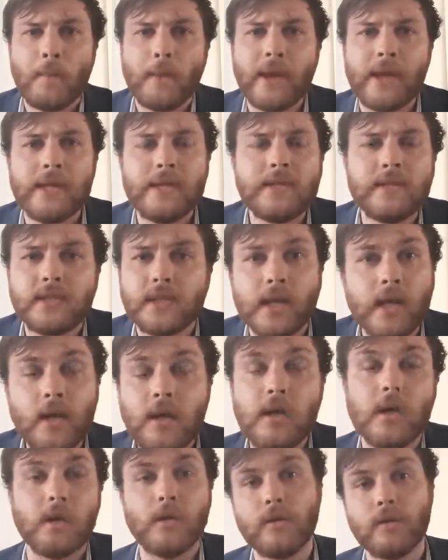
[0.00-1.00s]
up
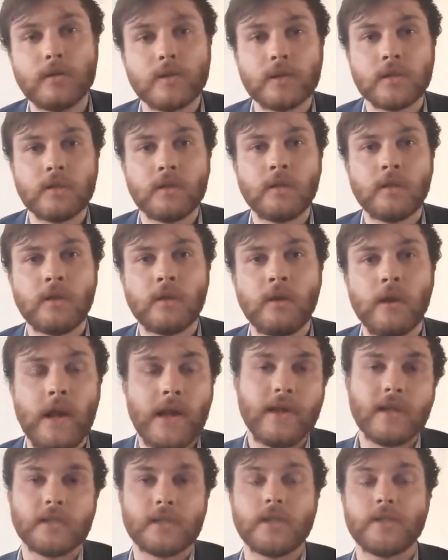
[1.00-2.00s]
continues,
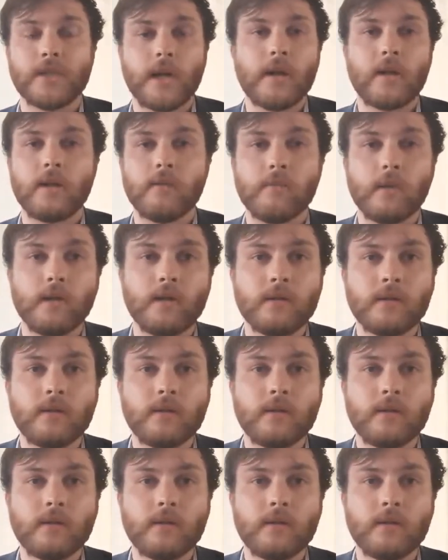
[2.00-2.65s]
ladies and gentlemen.